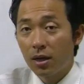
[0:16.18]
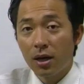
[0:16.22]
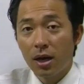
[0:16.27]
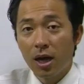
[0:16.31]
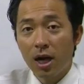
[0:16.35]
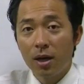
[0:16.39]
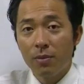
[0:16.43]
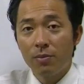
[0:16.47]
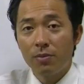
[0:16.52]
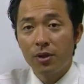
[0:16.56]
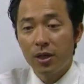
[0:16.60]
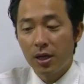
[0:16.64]

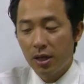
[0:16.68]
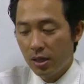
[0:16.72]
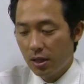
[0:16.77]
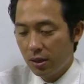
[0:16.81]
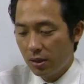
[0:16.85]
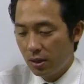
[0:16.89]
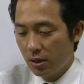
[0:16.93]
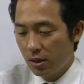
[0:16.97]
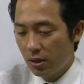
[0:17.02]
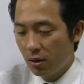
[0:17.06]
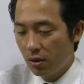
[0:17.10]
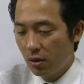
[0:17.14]
update
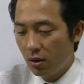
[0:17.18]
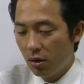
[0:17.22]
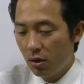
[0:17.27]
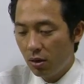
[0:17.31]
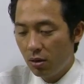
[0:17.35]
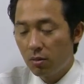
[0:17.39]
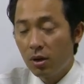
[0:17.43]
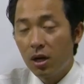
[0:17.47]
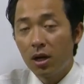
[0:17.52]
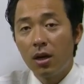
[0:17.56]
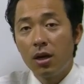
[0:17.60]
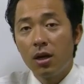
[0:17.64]

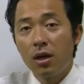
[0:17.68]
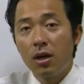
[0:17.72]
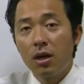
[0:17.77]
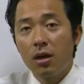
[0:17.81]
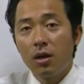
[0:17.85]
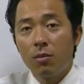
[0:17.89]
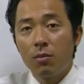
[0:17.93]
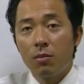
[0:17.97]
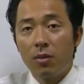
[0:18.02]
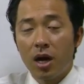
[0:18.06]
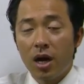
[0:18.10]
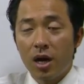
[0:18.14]
of
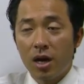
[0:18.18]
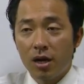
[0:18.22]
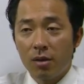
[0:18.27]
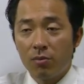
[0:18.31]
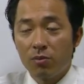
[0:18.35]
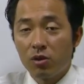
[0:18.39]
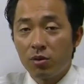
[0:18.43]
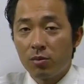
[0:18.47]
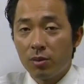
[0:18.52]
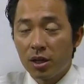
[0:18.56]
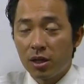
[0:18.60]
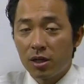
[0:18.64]
my
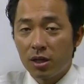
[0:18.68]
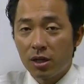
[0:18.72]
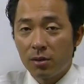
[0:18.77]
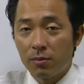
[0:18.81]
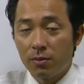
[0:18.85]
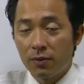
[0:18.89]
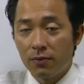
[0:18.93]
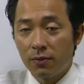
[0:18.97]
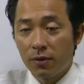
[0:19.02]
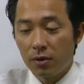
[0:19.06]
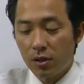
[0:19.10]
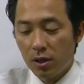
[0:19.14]
movie
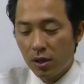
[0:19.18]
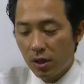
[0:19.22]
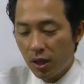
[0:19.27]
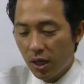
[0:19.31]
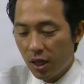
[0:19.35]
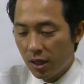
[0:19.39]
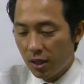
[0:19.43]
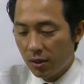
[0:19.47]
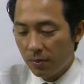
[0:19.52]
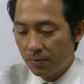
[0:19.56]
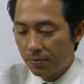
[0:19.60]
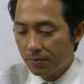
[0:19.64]
number
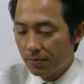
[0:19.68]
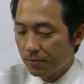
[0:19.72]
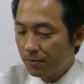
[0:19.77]
49.